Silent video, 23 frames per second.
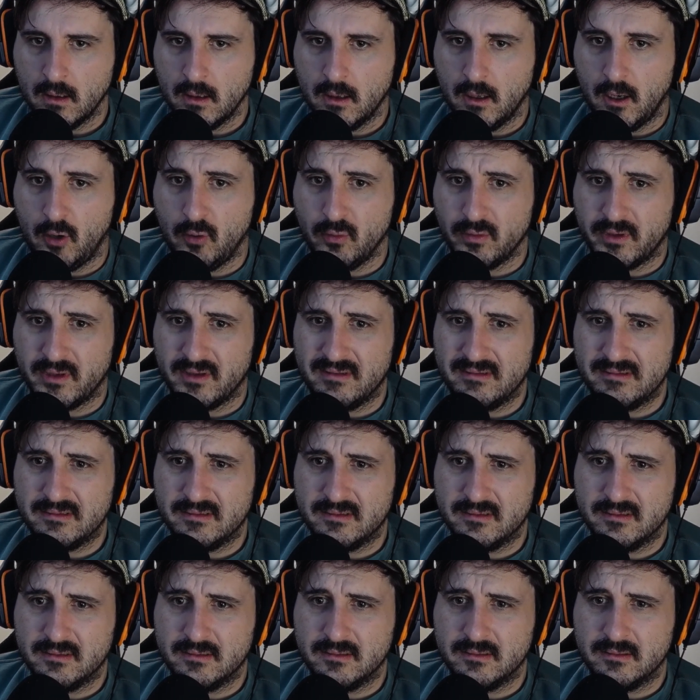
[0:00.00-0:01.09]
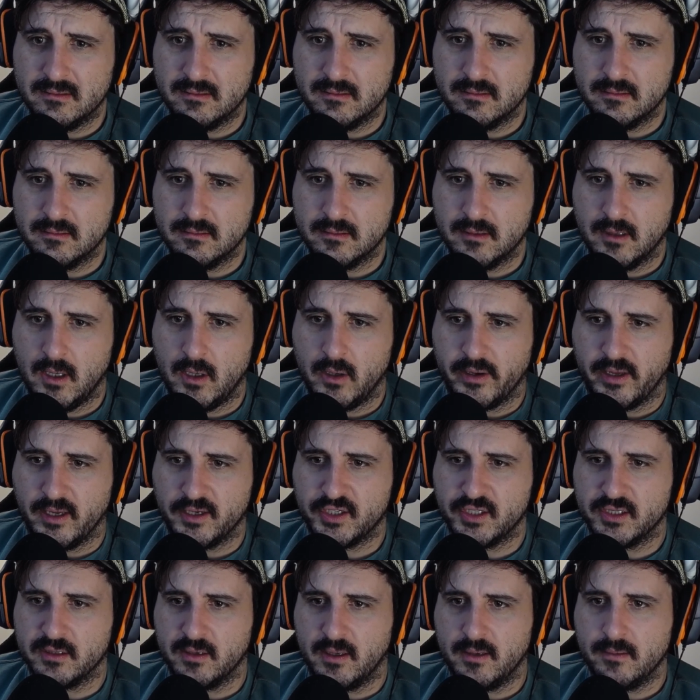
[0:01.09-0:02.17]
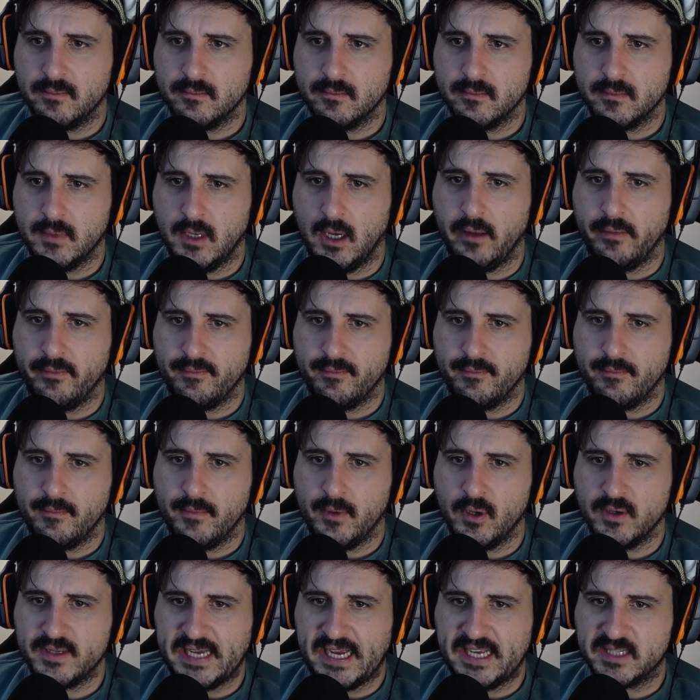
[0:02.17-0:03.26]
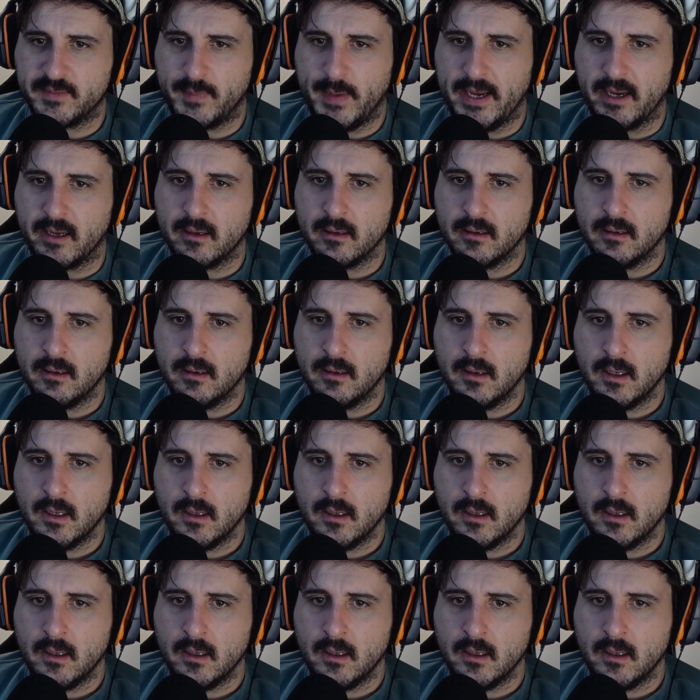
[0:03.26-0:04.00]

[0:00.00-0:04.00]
Oh. Oh, okay, she's alright. Her dad's back. Why